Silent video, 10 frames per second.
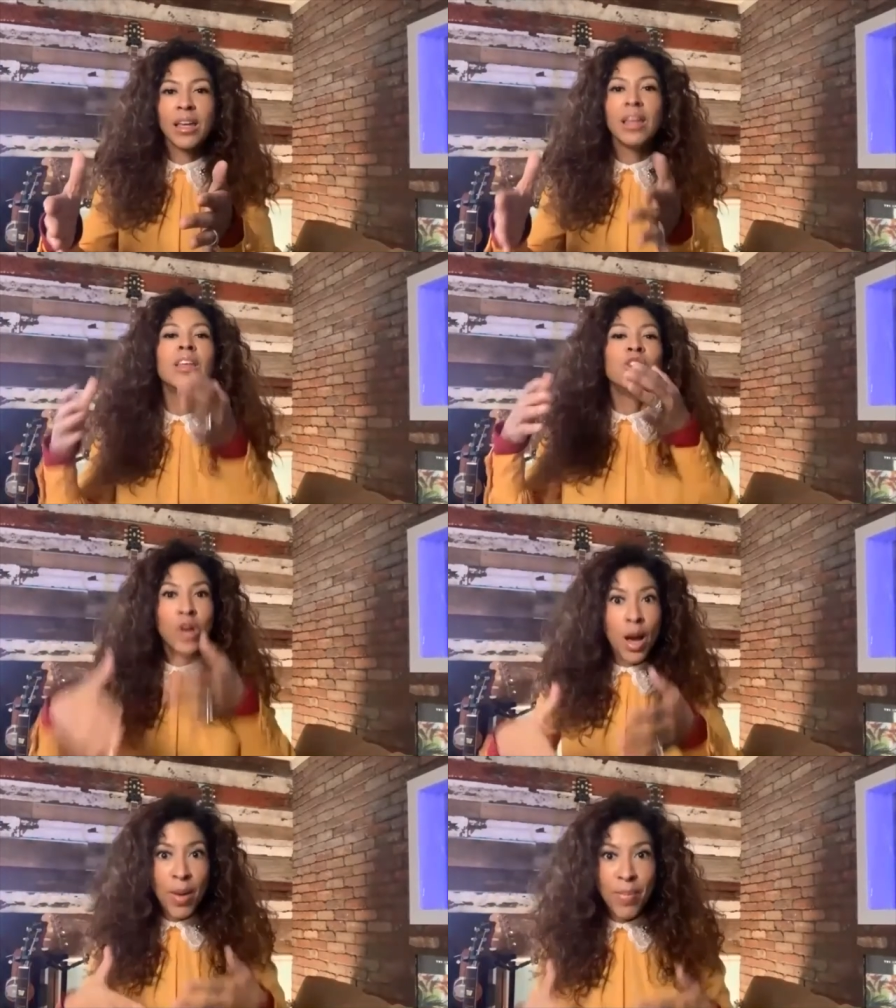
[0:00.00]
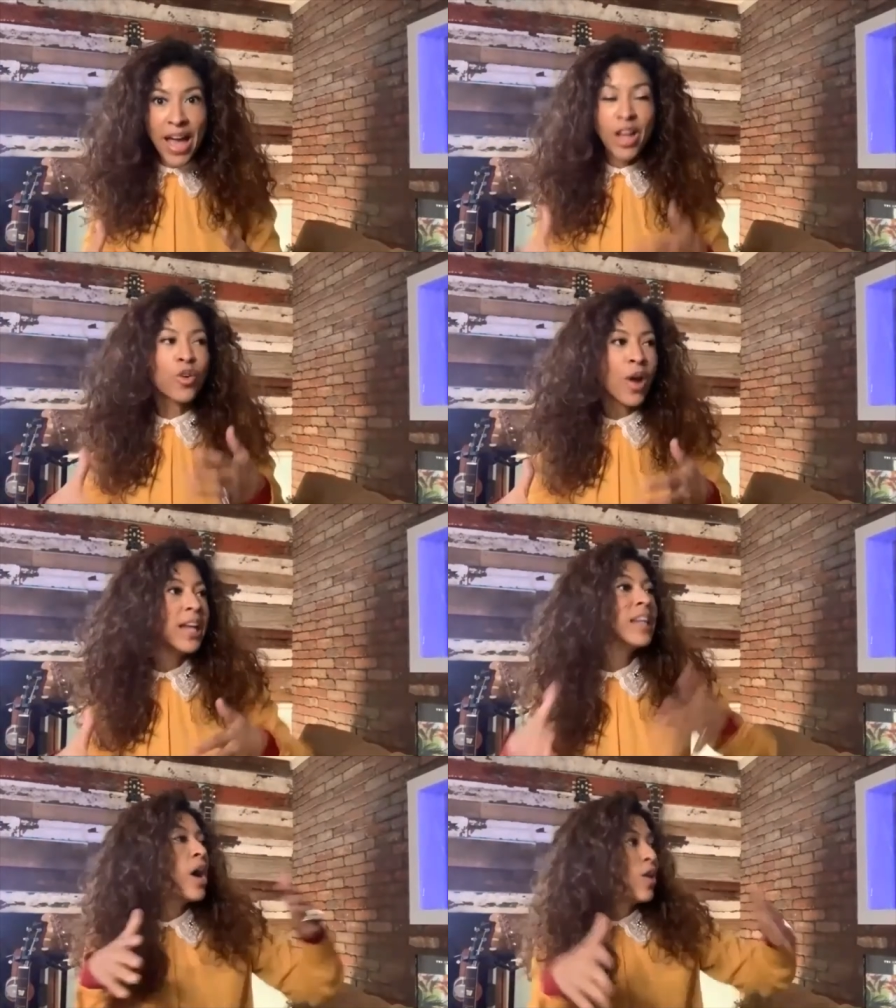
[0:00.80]
You got my back.
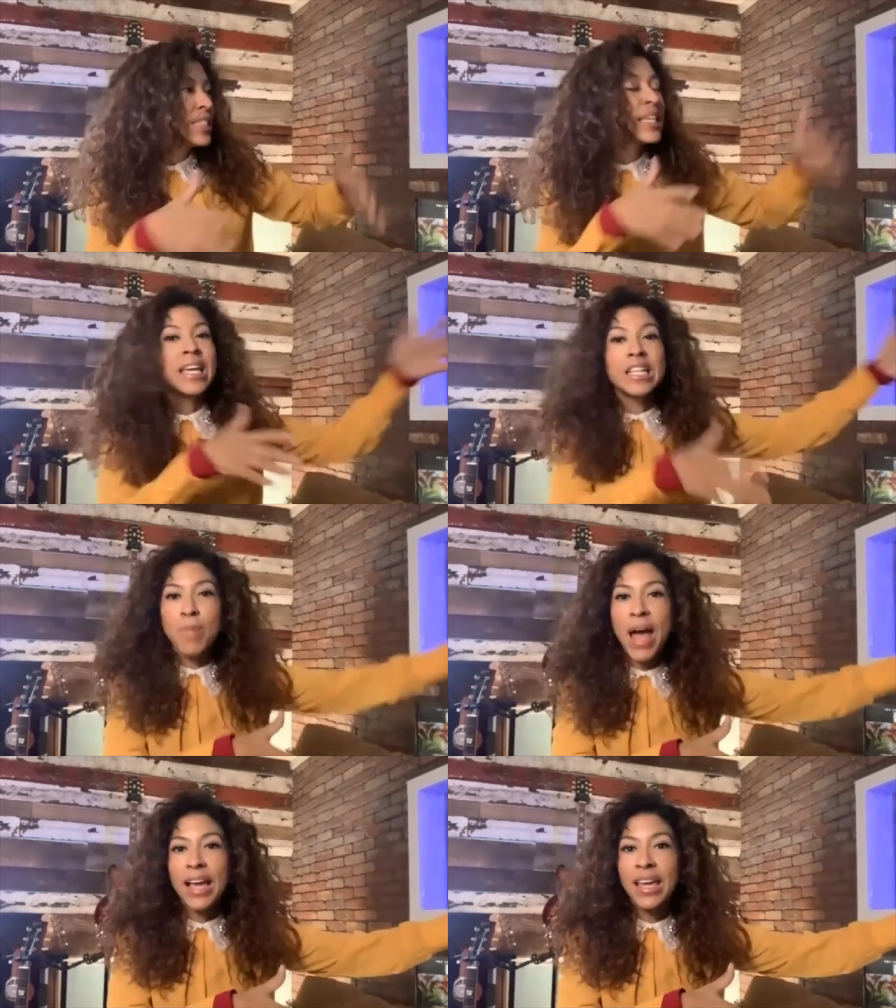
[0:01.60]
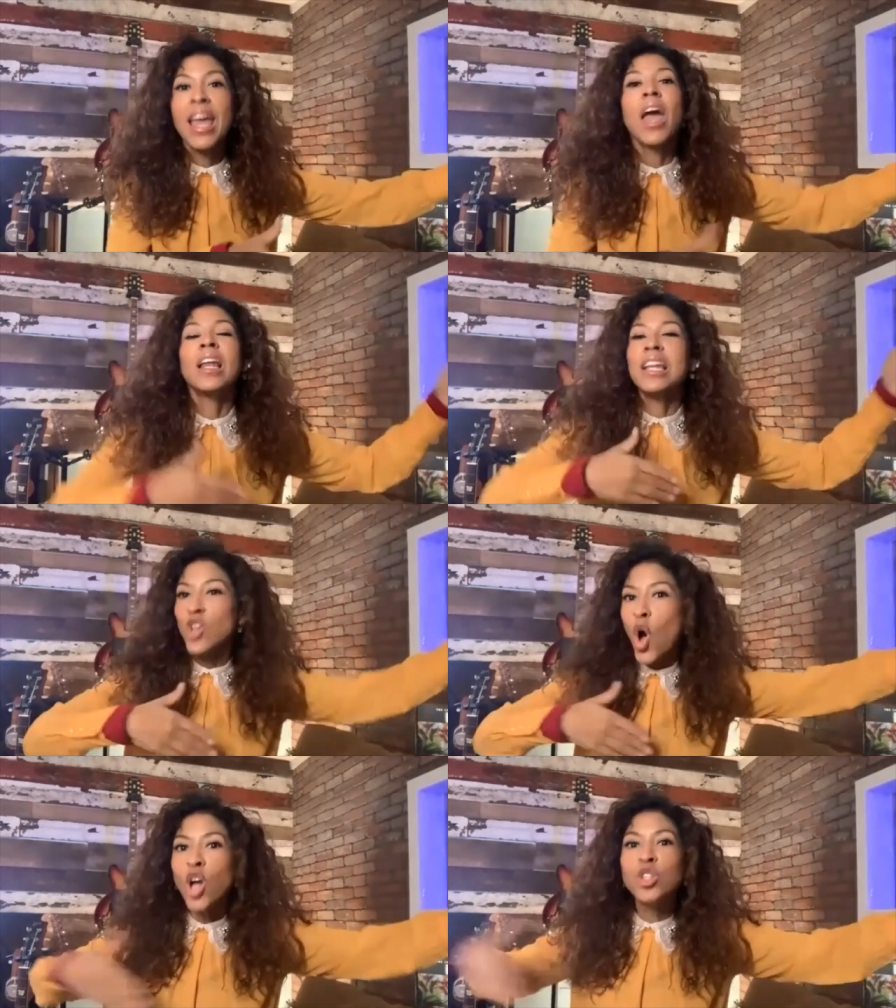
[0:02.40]
Great. Now let's get his back and let's
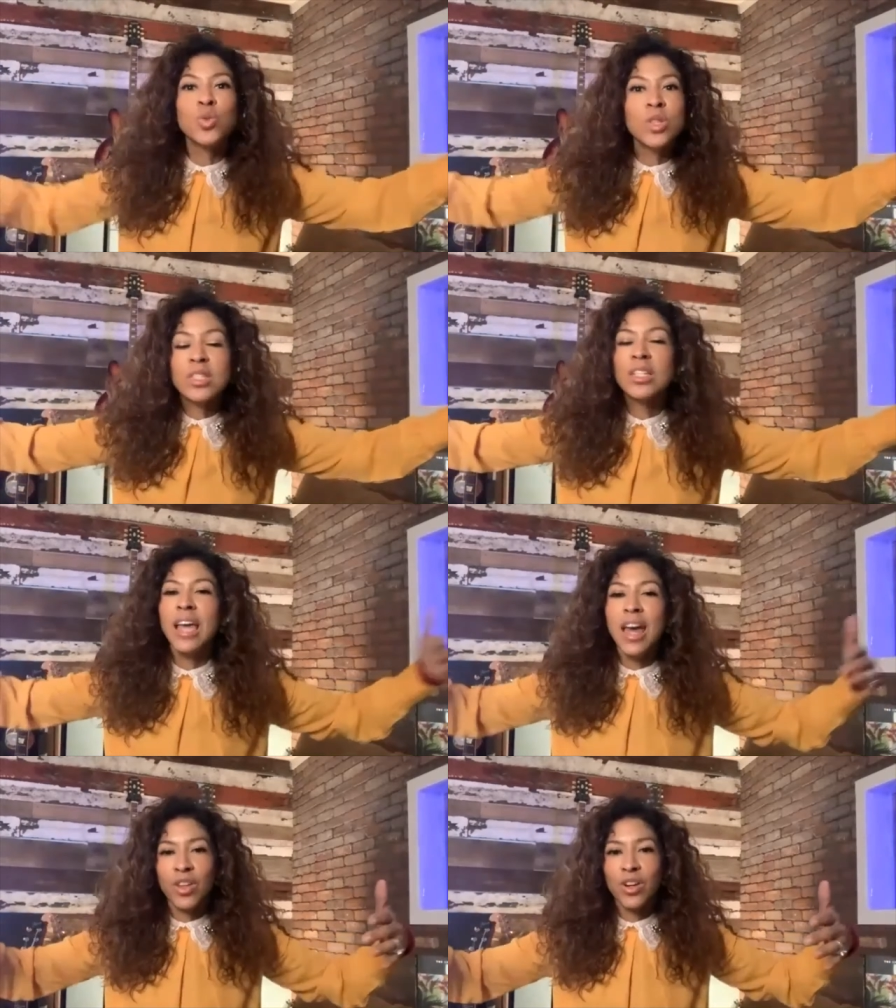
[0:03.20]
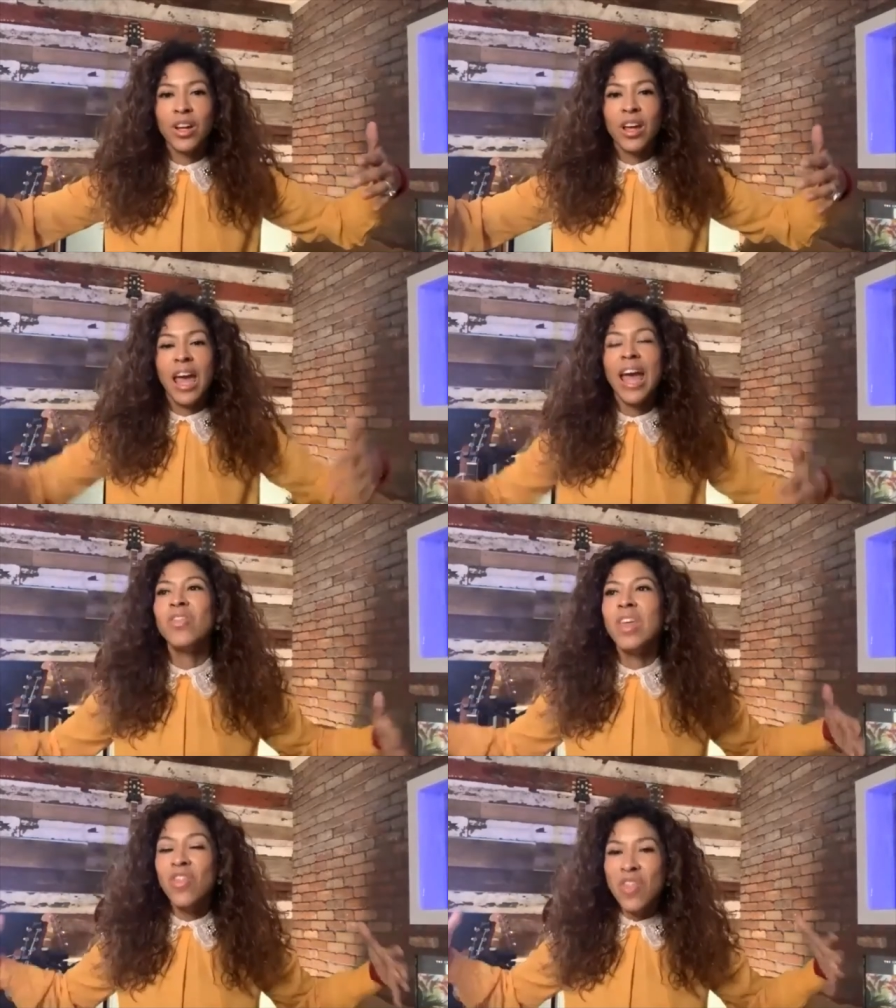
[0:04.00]
all do this together.
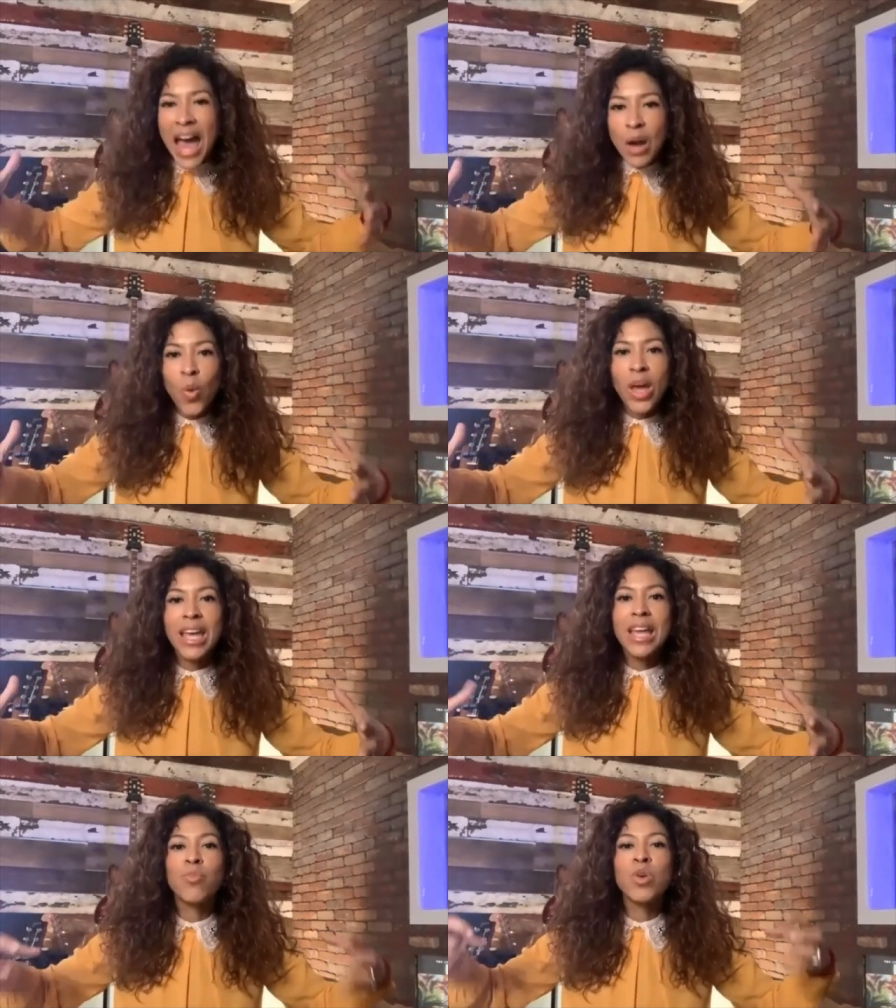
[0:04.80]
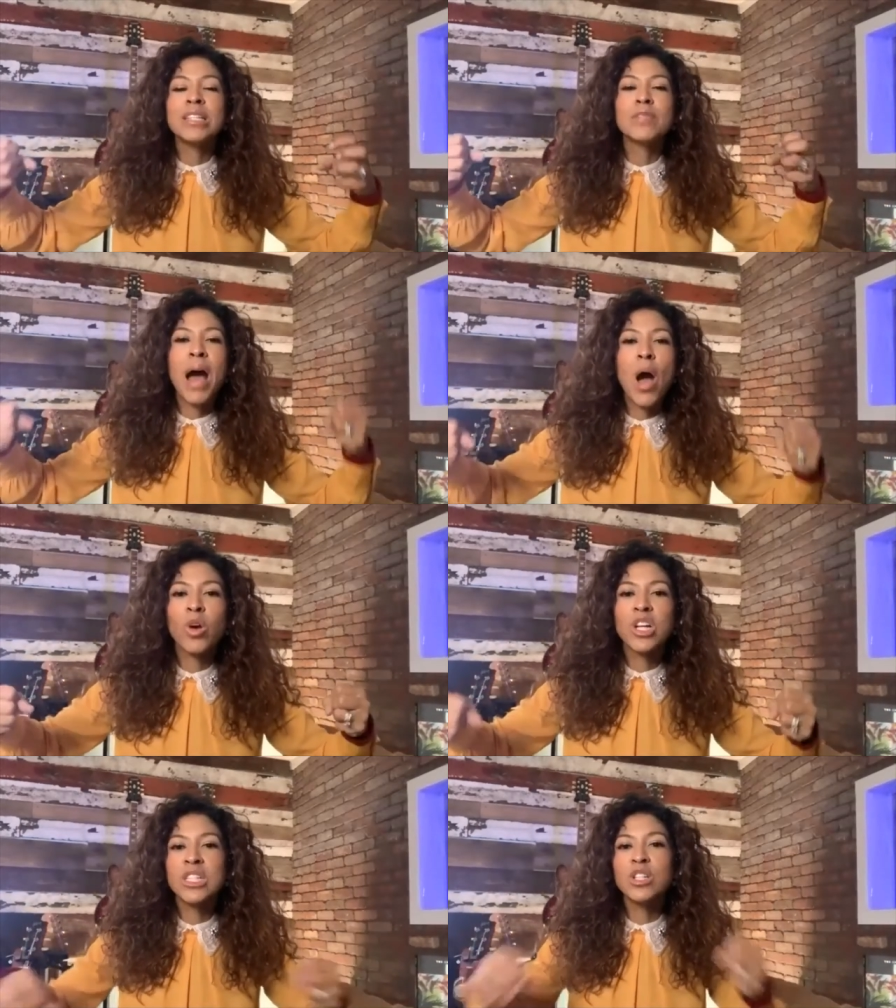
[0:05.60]
And then that way it brings
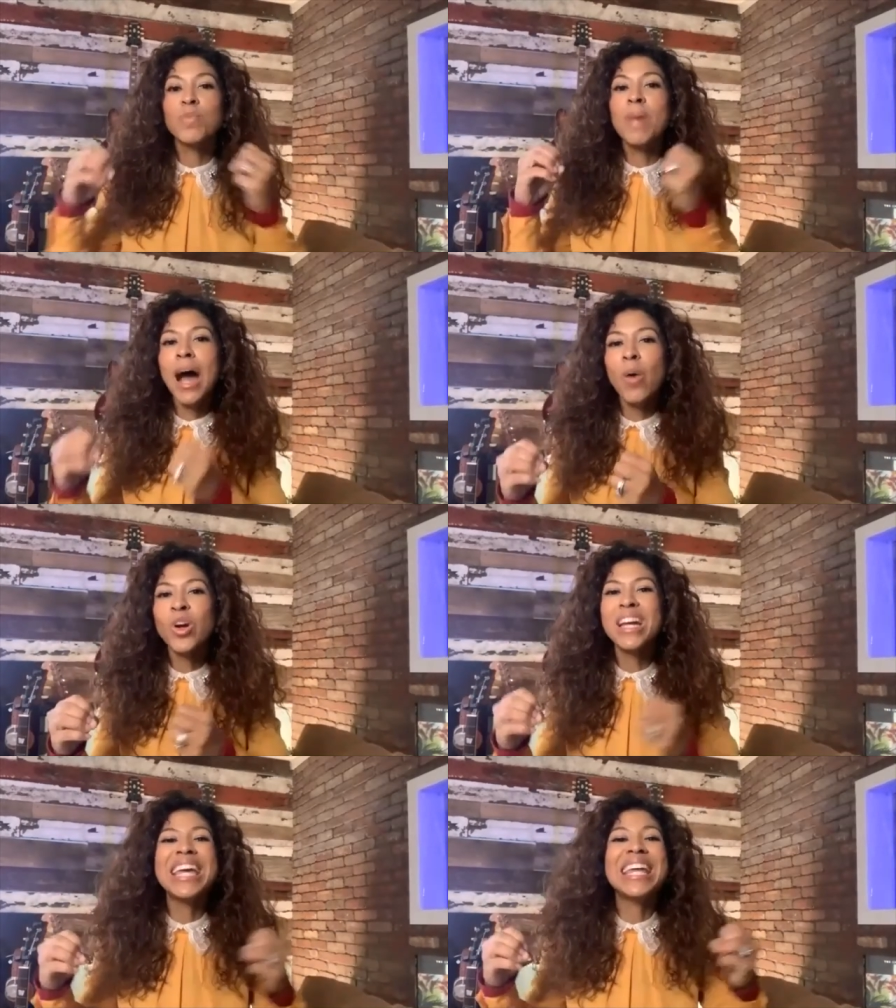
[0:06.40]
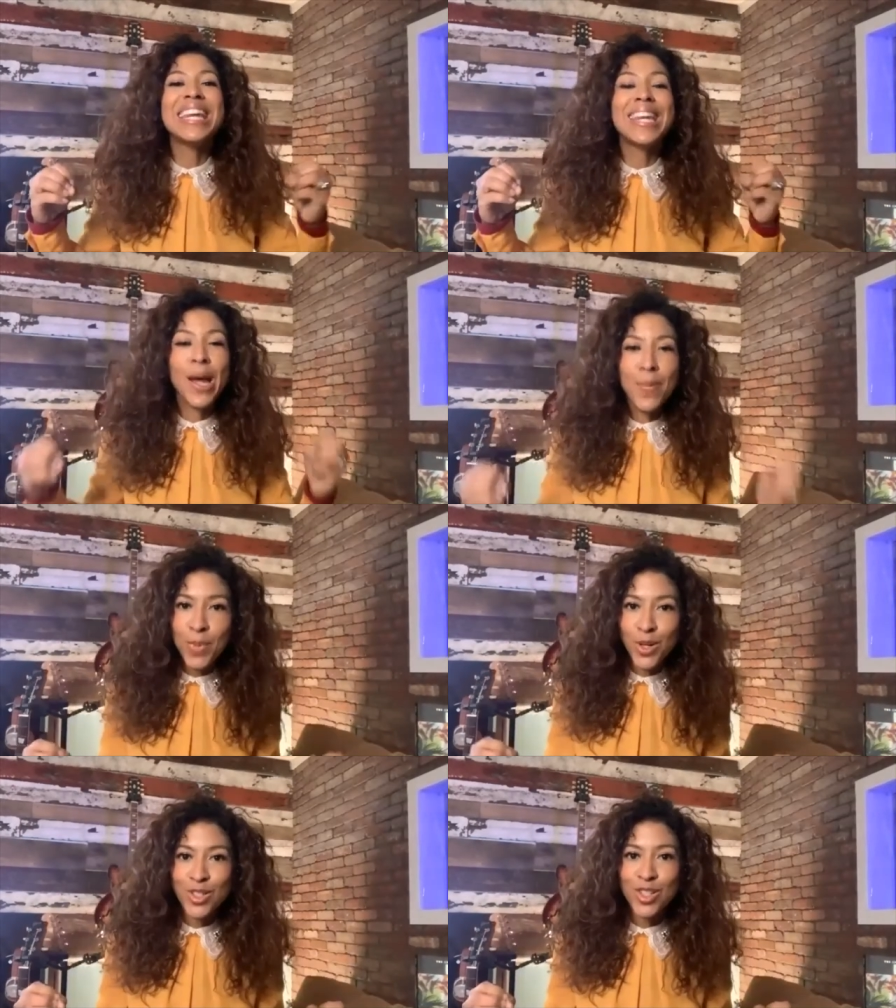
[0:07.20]
power, because there's power in
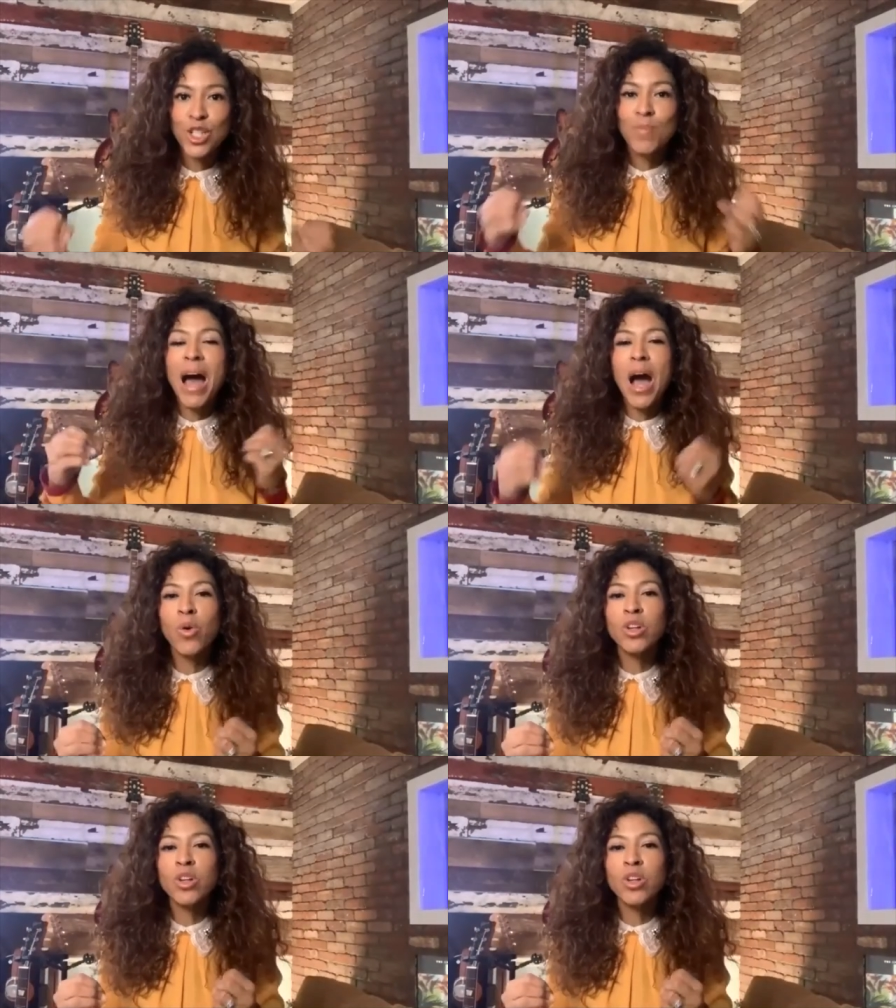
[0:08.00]
numbers. There's power